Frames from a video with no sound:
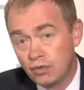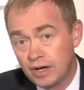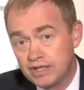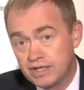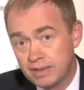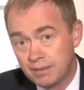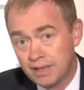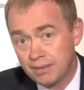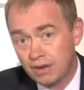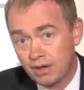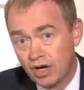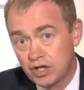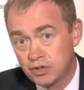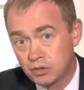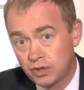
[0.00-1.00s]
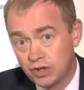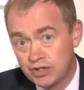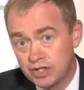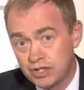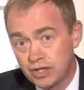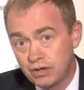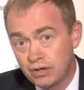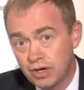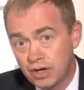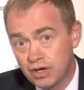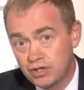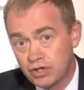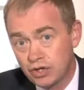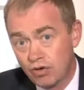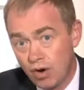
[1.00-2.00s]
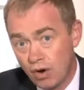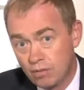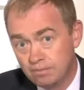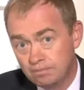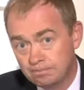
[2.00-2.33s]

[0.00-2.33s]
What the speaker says: weeks the Liberal Democrats will continue to grow.